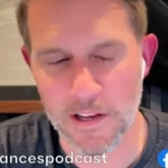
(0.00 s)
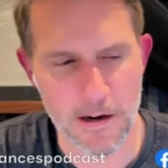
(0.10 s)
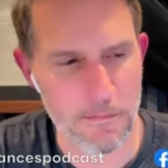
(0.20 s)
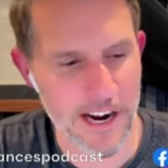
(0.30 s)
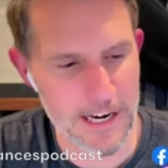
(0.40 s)

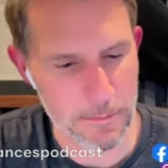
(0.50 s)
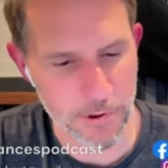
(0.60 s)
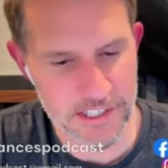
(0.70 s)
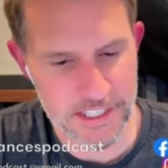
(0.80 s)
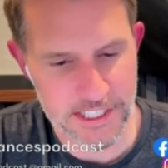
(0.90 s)
Um, I had a
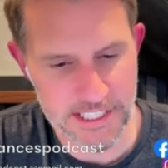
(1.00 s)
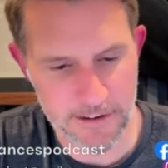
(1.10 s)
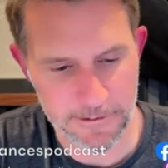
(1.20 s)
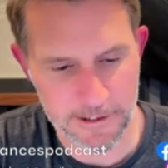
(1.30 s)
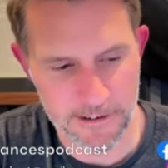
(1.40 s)
pretty
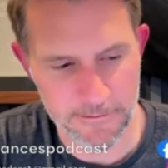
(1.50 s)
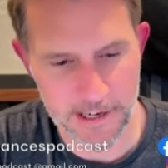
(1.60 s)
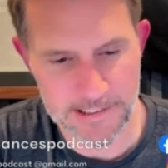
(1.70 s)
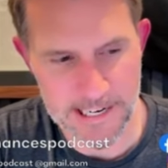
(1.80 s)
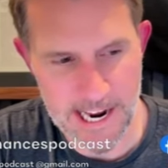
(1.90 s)
significant
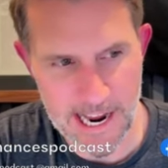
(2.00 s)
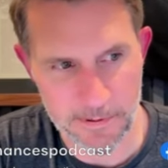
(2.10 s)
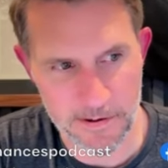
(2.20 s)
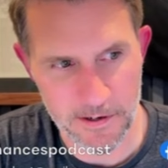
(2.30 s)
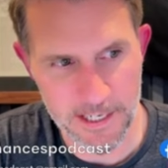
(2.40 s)
event that
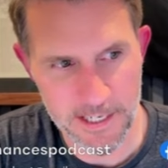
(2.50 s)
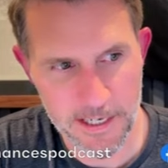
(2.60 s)
happened